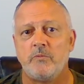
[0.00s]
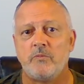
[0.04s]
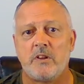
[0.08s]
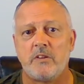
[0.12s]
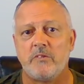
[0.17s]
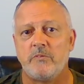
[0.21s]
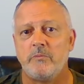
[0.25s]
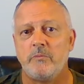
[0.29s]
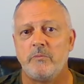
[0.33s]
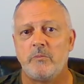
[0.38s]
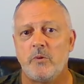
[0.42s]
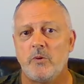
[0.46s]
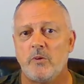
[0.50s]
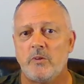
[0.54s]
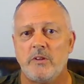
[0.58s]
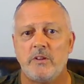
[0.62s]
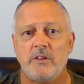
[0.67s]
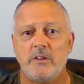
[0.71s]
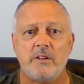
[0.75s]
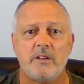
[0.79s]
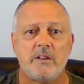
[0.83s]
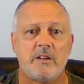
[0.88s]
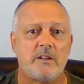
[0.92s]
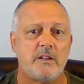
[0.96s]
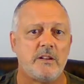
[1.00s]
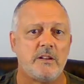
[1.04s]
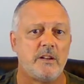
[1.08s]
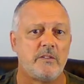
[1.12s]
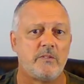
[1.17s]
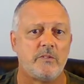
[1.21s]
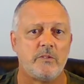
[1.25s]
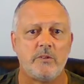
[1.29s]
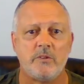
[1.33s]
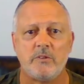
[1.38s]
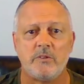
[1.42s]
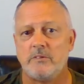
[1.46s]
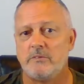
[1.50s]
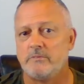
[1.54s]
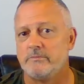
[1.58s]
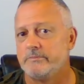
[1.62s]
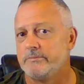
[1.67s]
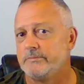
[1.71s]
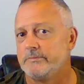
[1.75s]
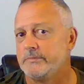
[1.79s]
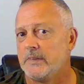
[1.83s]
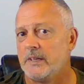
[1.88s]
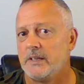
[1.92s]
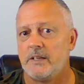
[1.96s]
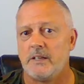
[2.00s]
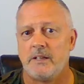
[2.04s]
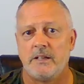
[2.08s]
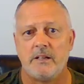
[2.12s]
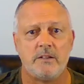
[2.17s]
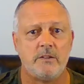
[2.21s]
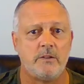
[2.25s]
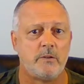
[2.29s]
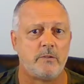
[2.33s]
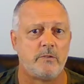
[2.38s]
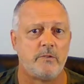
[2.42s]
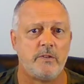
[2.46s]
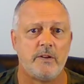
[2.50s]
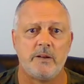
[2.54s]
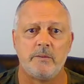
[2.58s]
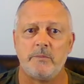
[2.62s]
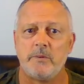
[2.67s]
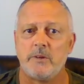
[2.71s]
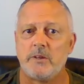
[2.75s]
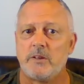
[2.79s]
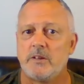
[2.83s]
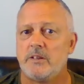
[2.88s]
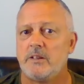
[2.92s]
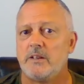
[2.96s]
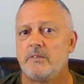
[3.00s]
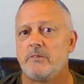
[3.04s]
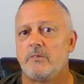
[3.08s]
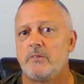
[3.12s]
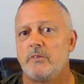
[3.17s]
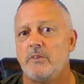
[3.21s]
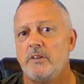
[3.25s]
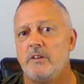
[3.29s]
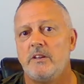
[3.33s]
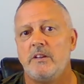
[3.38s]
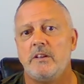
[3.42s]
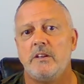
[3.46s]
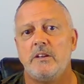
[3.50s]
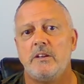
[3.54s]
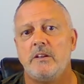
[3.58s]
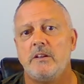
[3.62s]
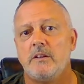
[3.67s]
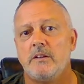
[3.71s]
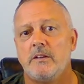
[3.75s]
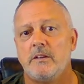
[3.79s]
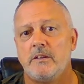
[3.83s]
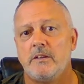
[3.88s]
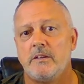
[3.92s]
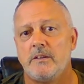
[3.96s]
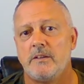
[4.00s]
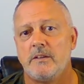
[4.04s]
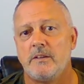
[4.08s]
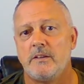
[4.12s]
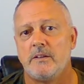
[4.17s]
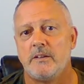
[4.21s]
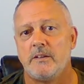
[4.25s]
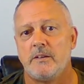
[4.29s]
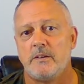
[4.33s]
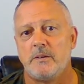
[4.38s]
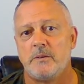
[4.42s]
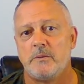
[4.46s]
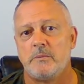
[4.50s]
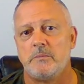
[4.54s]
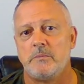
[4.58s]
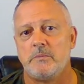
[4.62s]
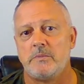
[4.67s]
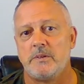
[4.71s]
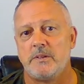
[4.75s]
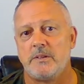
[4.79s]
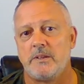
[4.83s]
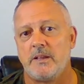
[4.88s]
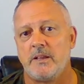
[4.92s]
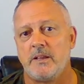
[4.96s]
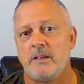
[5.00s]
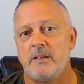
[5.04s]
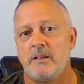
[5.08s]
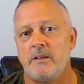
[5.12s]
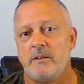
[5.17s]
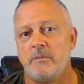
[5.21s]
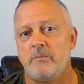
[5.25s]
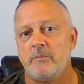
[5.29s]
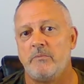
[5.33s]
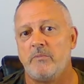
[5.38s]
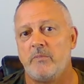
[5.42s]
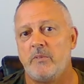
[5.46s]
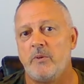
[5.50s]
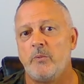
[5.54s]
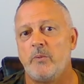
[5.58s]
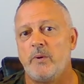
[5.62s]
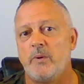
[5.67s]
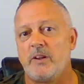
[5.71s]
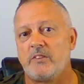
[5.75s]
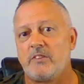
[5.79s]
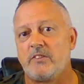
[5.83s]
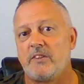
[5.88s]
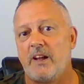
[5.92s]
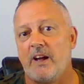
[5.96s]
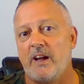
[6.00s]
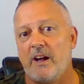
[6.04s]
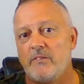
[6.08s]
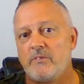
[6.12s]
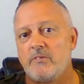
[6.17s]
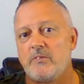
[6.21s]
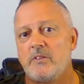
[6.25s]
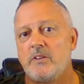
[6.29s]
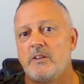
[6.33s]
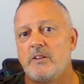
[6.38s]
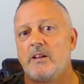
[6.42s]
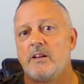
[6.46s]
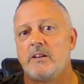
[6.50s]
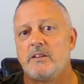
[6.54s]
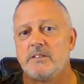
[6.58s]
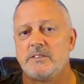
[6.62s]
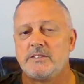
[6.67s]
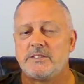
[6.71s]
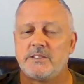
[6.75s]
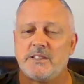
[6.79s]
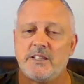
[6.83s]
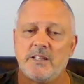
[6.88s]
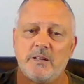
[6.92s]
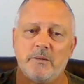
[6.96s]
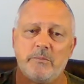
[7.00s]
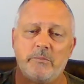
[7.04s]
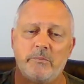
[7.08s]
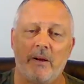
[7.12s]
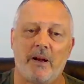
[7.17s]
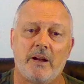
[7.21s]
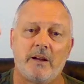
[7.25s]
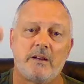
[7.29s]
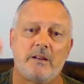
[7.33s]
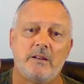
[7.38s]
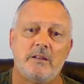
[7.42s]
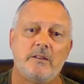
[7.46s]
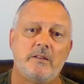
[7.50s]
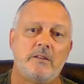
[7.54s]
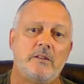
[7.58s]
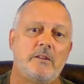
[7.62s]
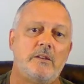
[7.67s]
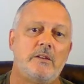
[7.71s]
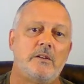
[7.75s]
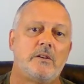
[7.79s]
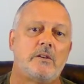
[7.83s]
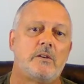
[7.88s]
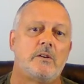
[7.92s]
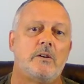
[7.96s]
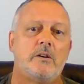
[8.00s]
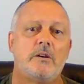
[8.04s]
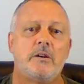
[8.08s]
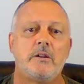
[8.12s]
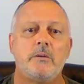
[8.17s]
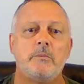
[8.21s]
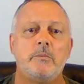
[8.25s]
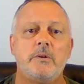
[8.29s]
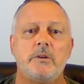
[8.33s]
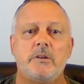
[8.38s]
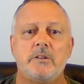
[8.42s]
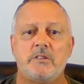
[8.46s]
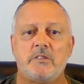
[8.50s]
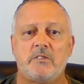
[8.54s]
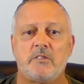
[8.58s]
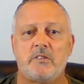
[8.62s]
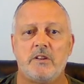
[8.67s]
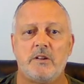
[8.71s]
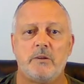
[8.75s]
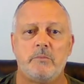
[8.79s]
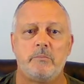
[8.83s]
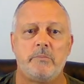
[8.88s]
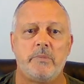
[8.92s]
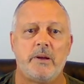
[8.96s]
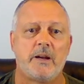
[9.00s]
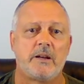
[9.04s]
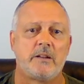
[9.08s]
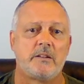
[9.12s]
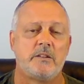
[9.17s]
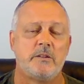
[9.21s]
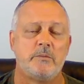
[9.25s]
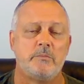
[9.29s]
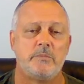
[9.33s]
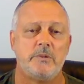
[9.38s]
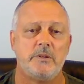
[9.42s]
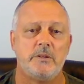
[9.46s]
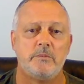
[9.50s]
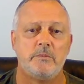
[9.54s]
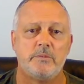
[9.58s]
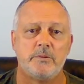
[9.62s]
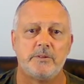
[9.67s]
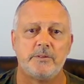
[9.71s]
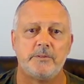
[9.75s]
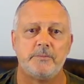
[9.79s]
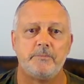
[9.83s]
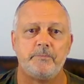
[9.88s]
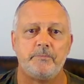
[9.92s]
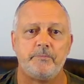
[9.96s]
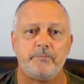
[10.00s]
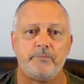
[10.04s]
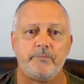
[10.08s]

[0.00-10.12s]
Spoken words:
Give them more than they could ever and their family could ever need. But then the rest after that, let's get it back into the economy. Let's give it back to people.